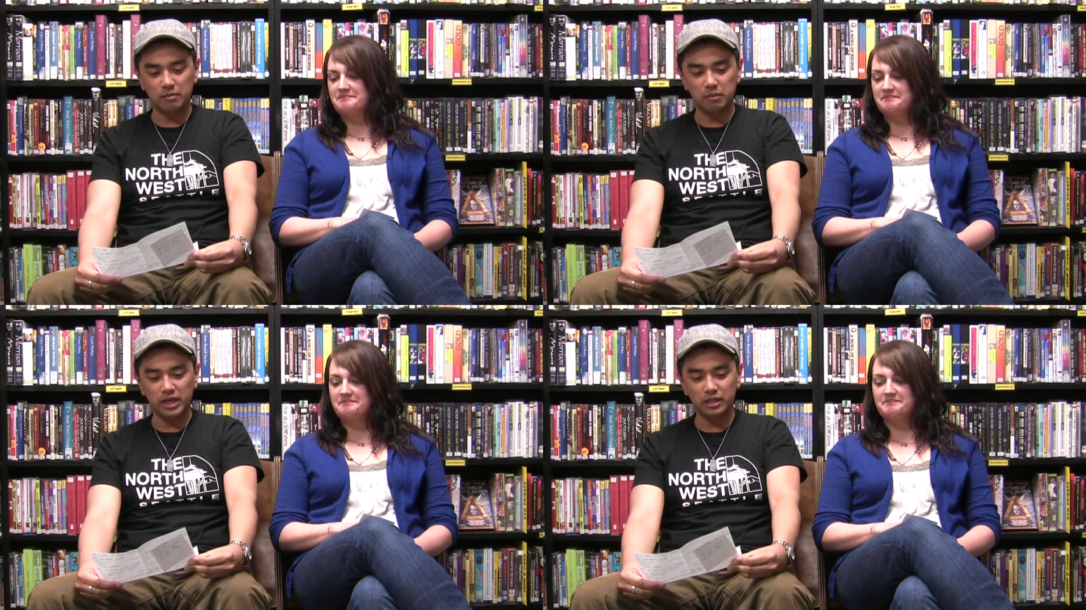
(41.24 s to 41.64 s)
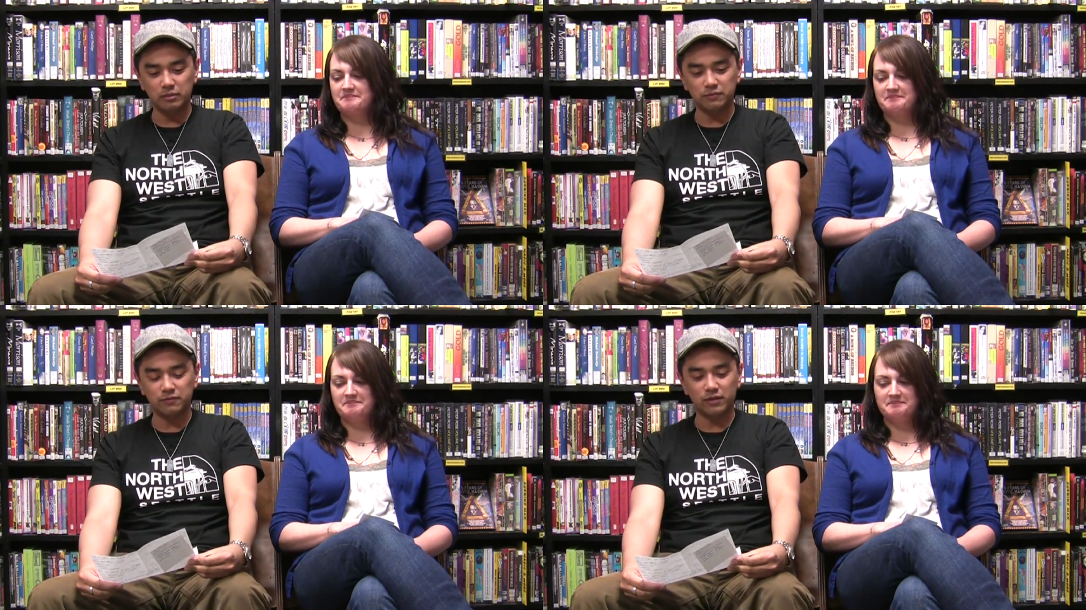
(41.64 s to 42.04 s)
Speaker 1: my
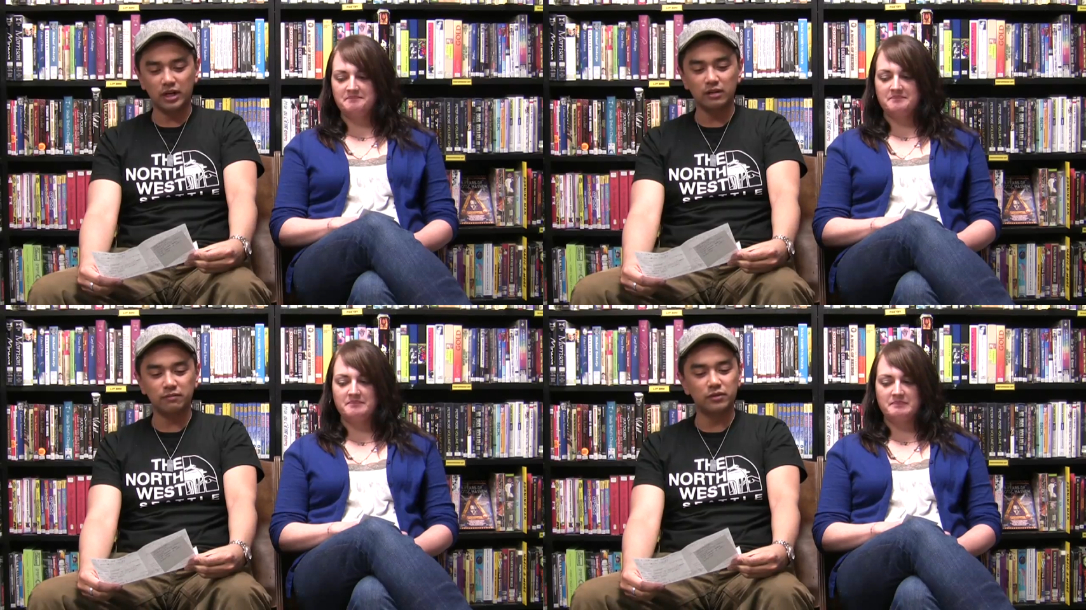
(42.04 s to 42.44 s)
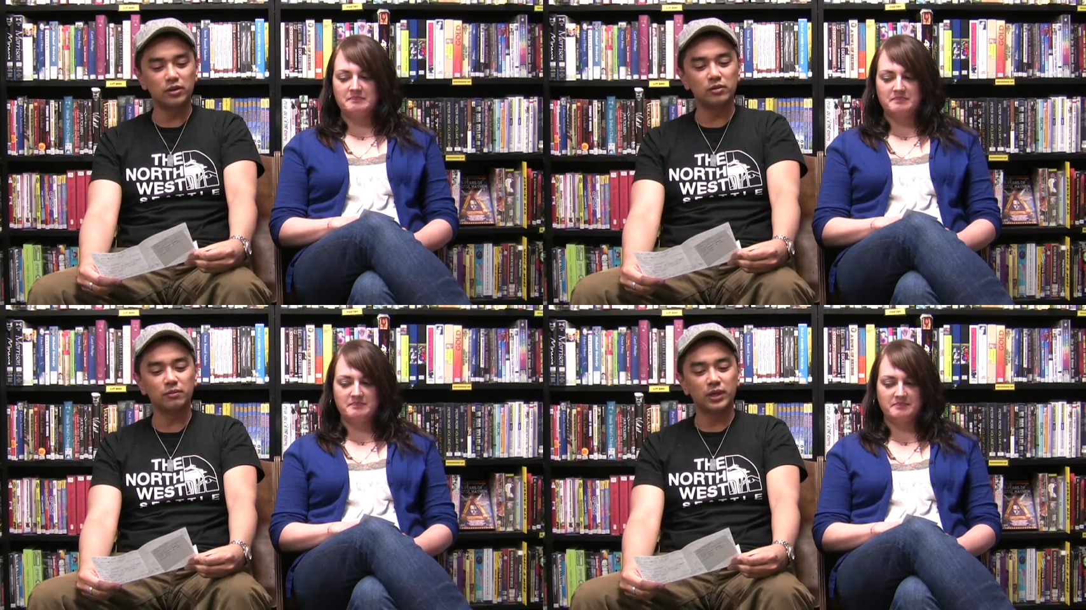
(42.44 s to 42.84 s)
number five
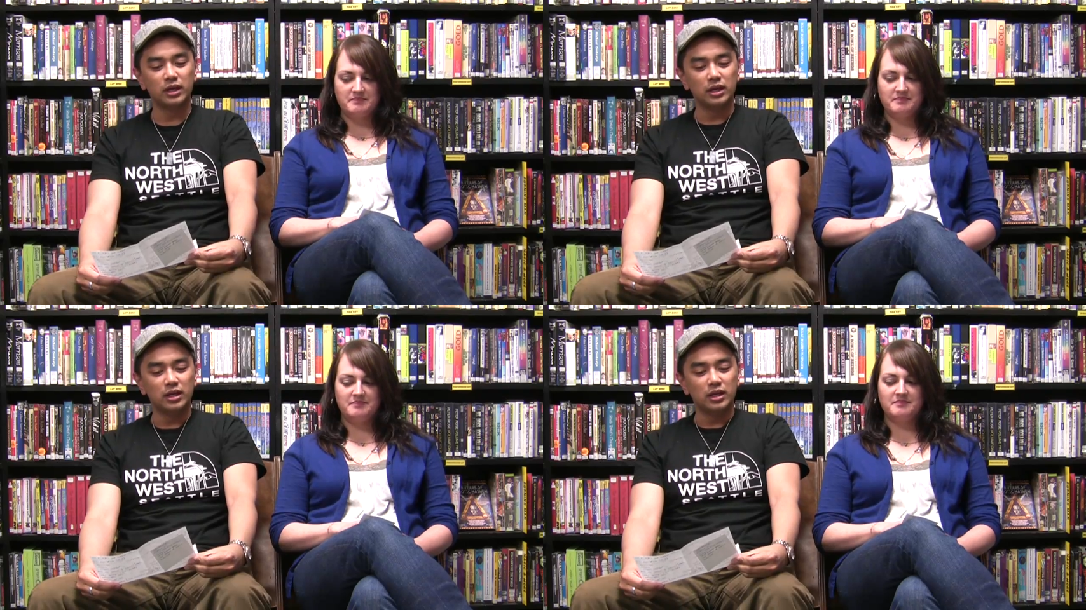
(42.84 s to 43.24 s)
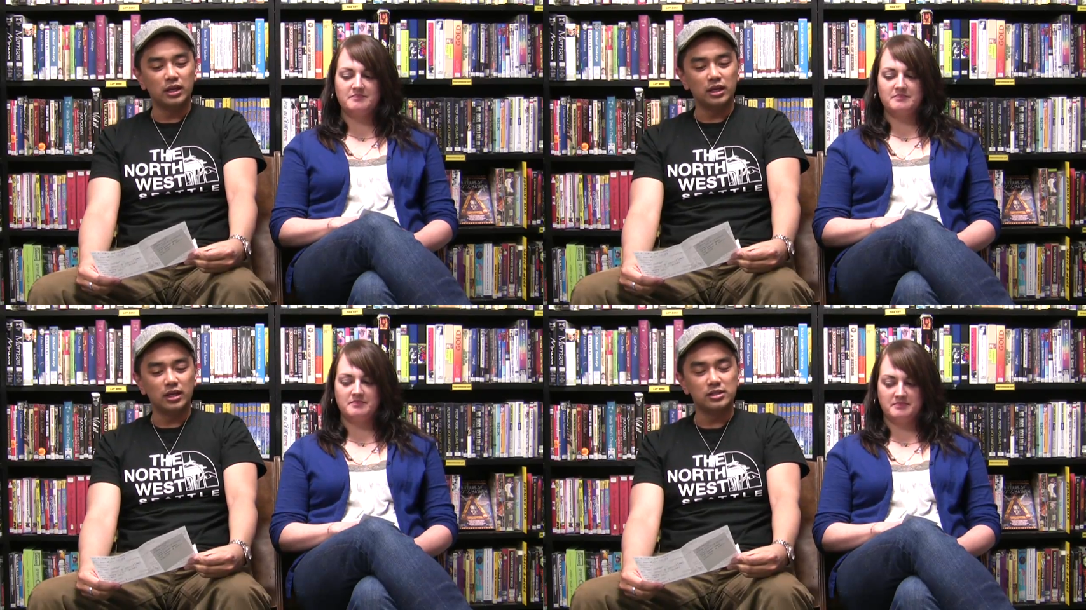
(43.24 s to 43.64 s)
film
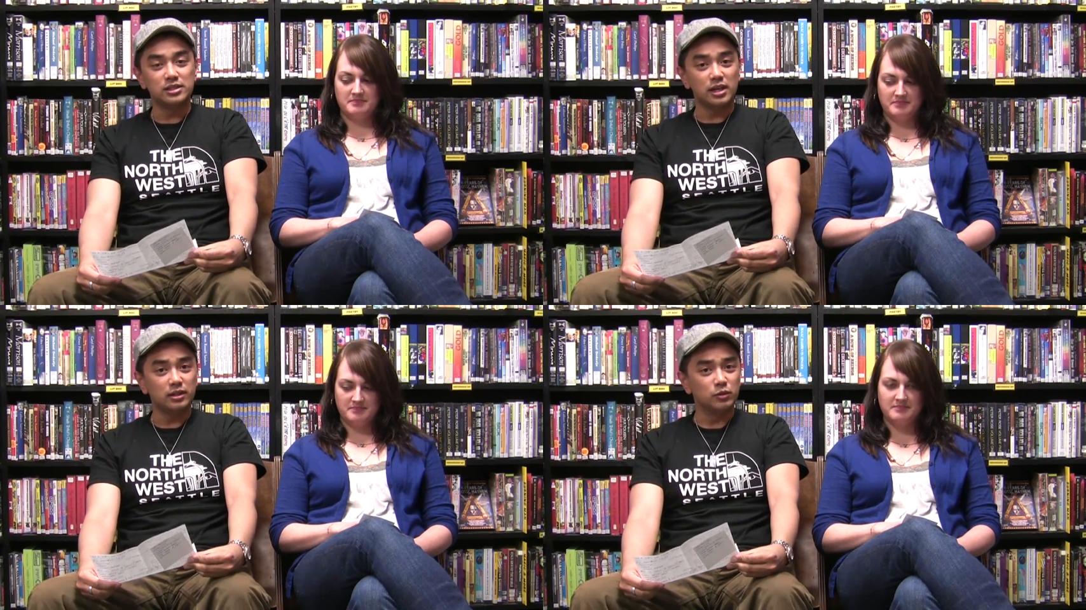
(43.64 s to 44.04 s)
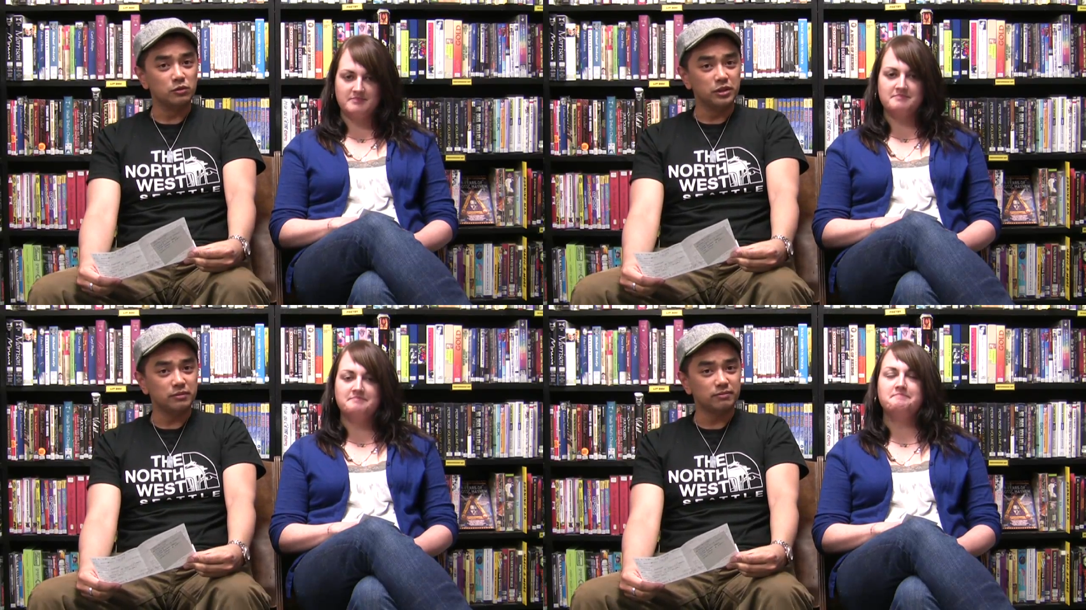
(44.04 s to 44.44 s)
is a silent
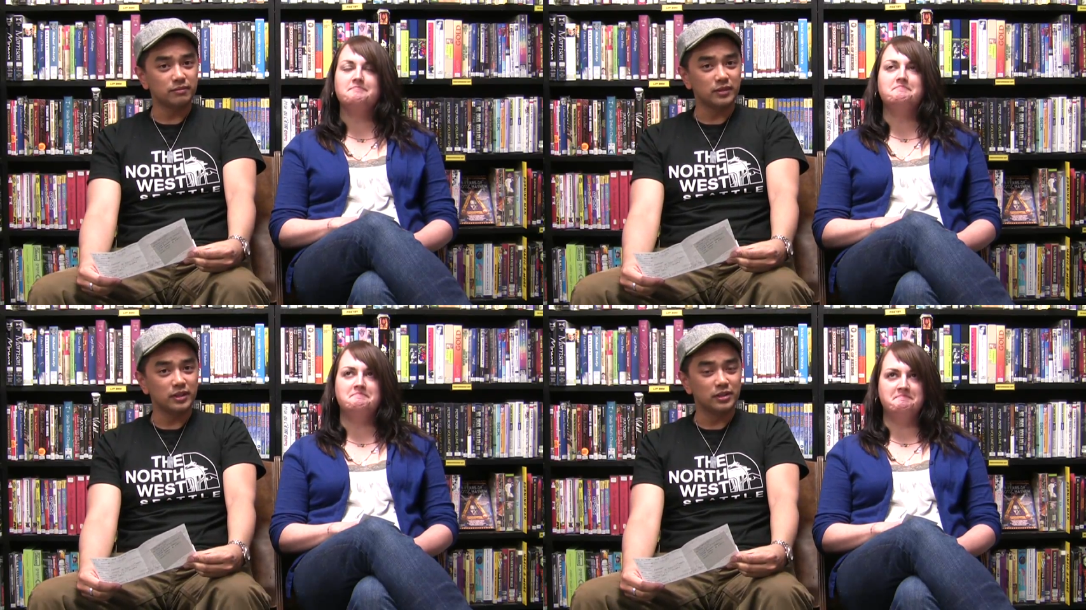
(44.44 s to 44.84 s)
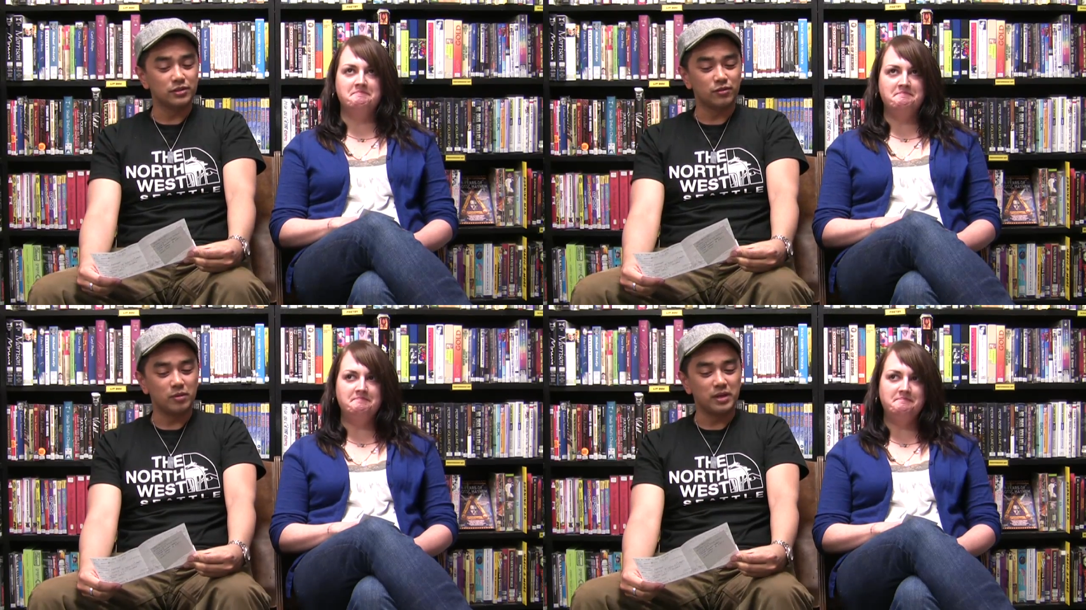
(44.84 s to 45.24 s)
movie. Mm -hmm. It's
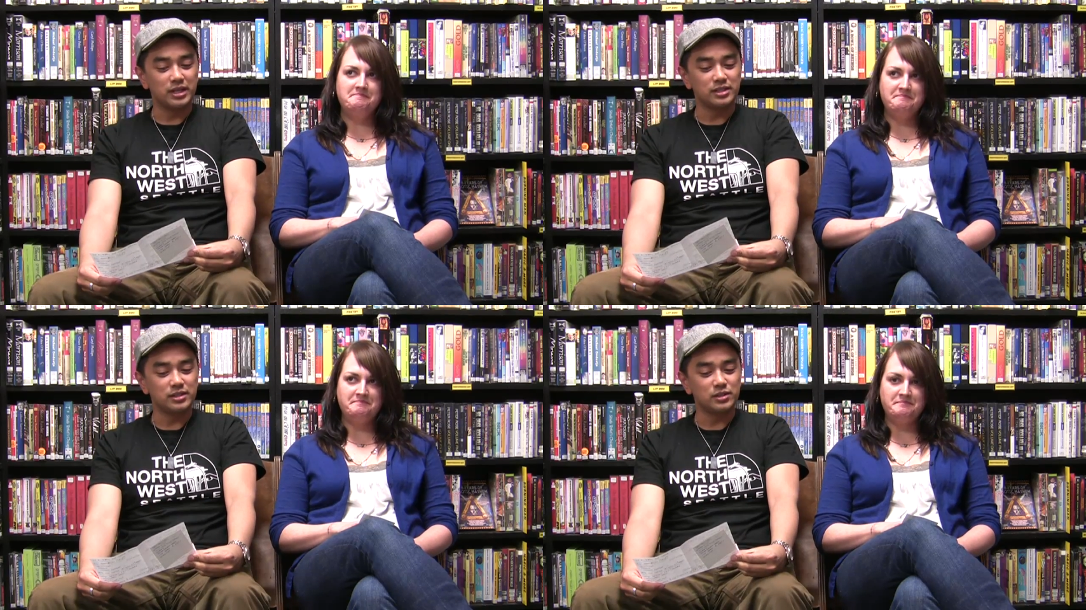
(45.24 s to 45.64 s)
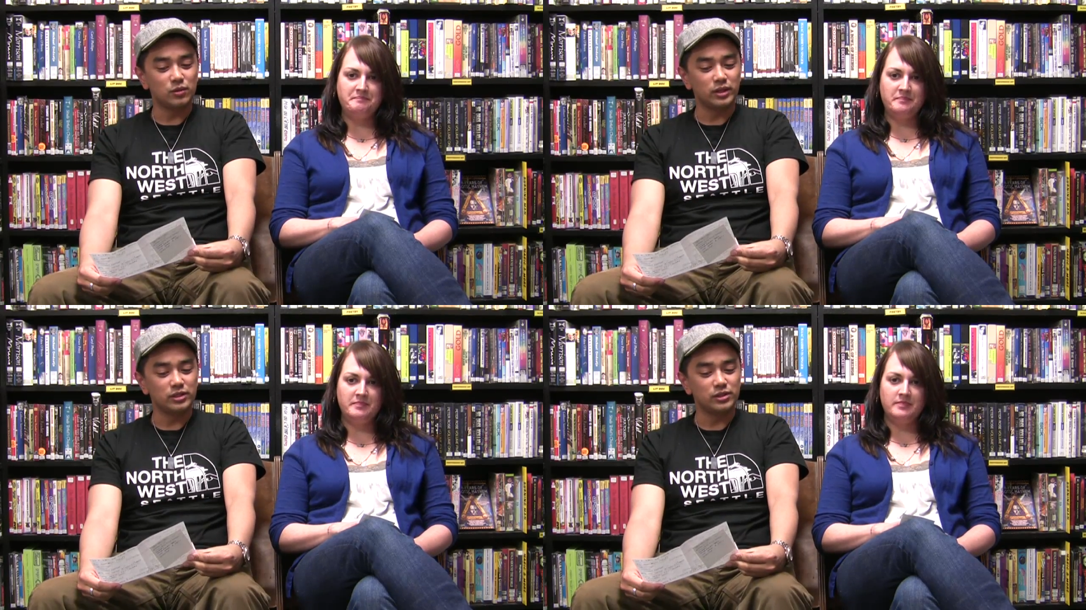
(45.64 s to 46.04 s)
mm-hmm. from
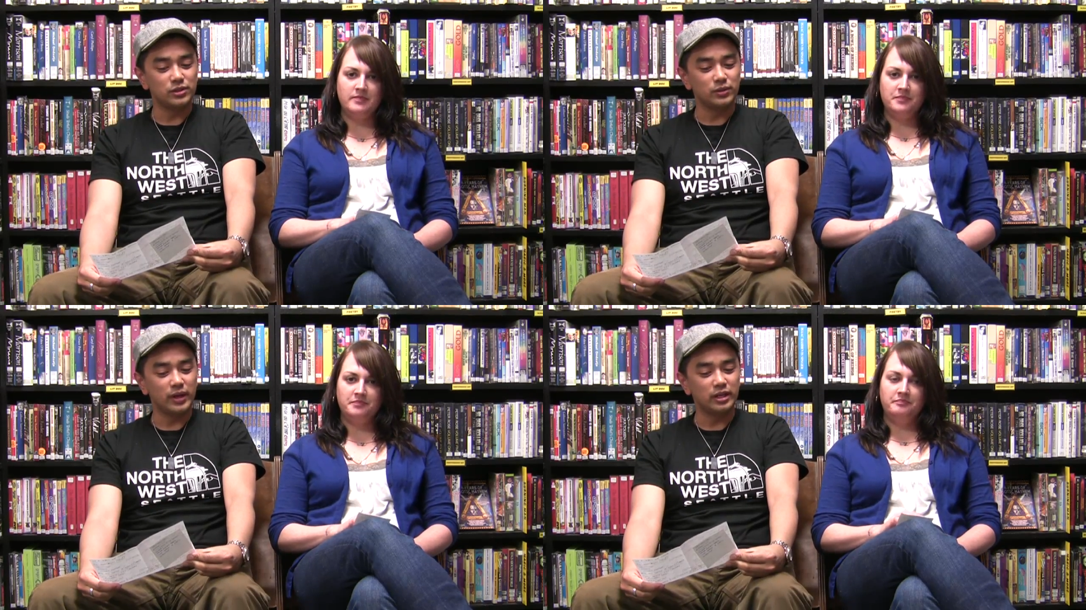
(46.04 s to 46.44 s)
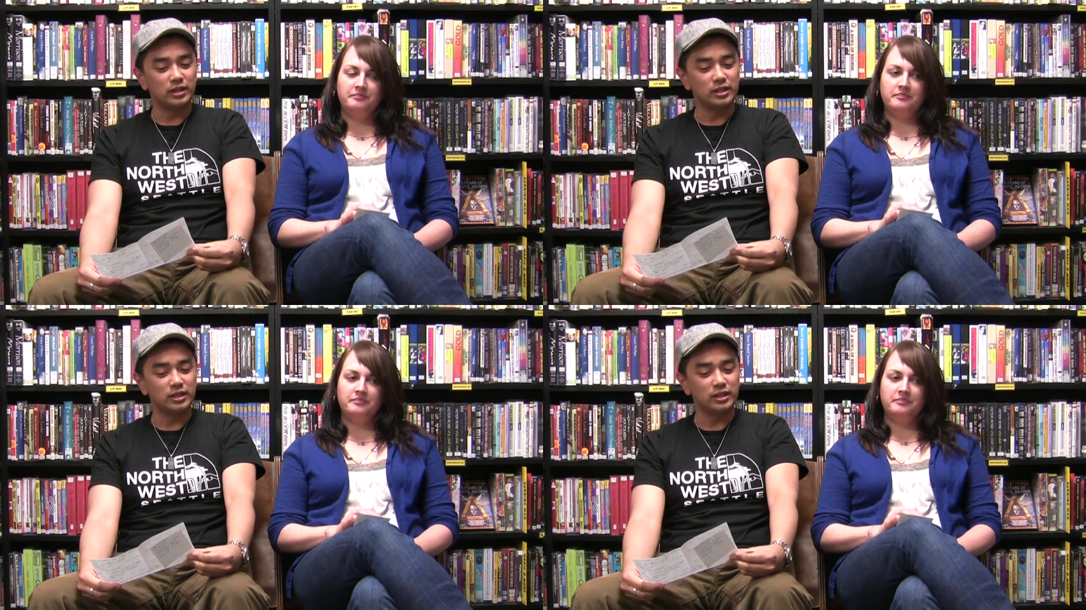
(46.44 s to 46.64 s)
1922 and it